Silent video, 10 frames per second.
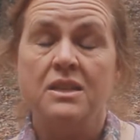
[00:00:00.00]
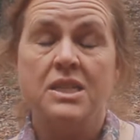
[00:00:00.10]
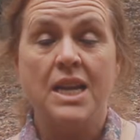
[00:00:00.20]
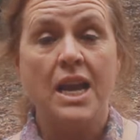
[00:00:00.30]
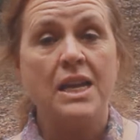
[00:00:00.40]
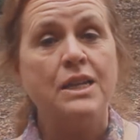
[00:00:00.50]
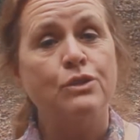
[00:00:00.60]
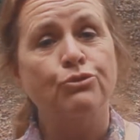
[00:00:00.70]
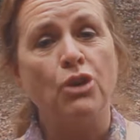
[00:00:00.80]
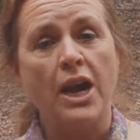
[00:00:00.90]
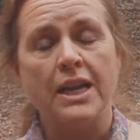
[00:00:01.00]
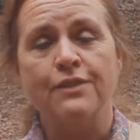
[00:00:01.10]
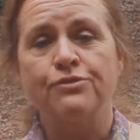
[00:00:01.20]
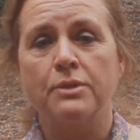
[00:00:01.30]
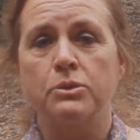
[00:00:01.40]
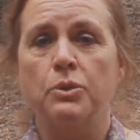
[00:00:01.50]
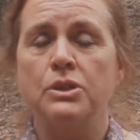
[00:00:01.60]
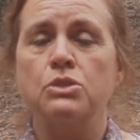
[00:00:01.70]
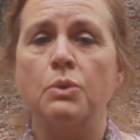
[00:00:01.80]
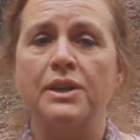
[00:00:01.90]
Today is Friday,
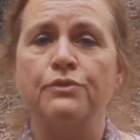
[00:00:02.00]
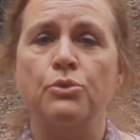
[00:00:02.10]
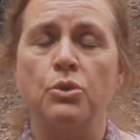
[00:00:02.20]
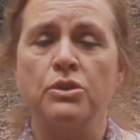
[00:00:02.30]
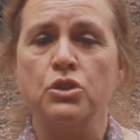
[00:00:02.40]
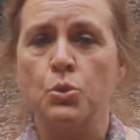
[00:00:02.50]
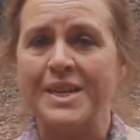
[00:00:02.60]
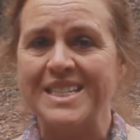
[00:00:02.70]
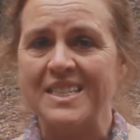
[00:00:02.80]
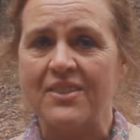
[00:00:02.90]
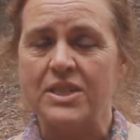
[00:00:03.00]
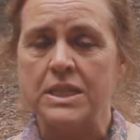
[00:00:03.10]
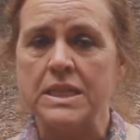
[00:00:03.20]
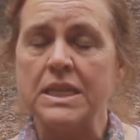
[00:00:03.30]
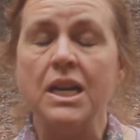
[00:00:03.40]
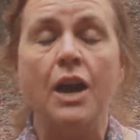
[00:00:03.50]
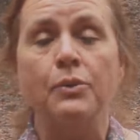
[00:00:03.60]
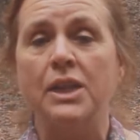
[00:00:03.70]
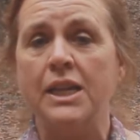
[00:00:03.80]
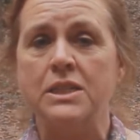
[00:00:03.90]
February 24th, 2017. I
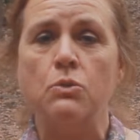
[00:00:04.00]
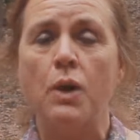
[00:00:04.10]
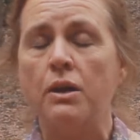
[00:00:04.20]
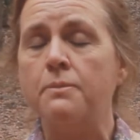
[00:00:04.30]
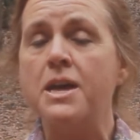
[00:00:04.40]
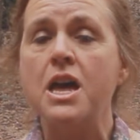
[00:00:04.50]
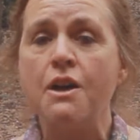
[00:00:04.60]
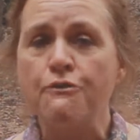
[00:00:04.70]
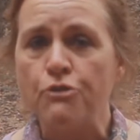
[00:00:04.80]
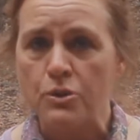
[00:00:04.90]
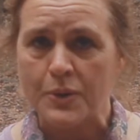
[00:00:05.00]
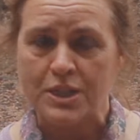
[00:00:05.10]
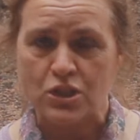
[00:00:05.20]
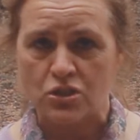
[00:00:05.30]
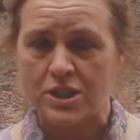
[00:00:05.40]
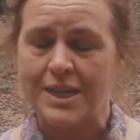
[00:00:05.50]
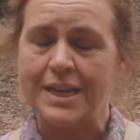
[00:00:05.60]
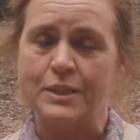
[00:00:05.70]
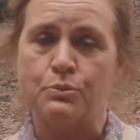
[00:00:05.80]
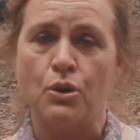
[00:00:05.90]
would like to welcome everyone to
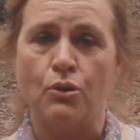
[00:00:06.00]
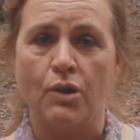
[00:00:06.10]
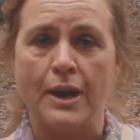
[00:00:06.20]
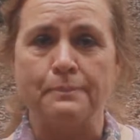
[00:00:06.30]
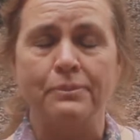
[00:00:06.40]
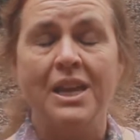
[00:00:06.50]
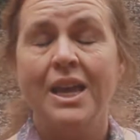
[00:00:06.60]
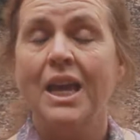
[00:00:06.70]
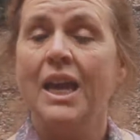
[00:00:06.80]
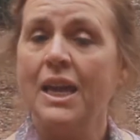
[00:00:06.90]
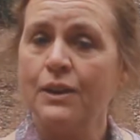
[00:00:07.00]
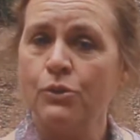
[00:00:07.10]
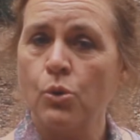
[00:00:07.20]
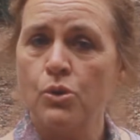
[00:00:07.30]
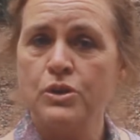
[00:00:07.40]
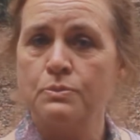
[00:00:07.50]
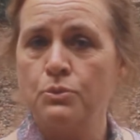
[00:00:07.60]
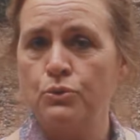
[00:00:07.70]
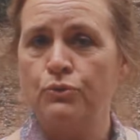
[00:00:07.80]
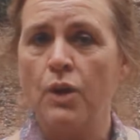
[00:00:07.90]
today's program and, of course,
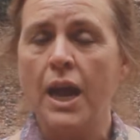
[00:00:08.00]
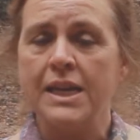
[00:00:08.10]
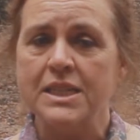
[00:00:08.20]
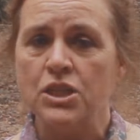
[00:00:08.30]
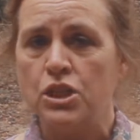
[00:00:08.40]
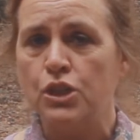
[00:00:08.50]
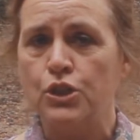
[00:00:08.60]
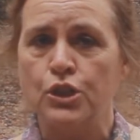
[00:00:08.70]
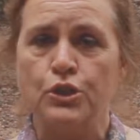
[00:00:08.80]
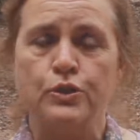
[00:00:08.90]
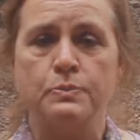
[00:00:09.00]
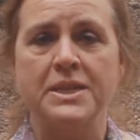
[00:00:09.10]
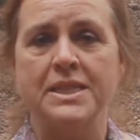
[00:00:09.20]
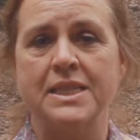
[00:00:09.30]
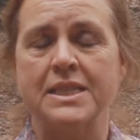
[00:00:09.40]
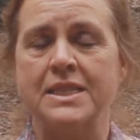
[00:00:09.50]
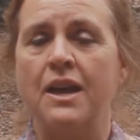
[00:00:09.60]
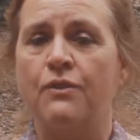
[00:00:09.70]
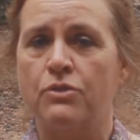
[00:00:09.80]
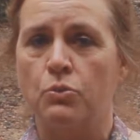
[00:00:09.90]
move right into the good news pieces
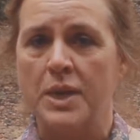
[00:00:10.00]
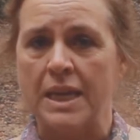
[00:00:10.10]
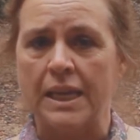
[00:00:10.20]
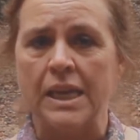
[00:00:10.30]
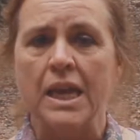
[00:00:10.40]
of the week.